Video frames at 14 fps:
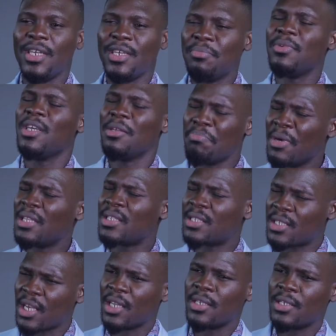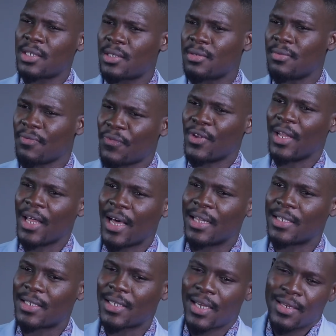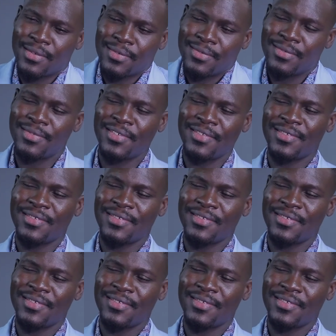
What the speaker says: it made sense for that. And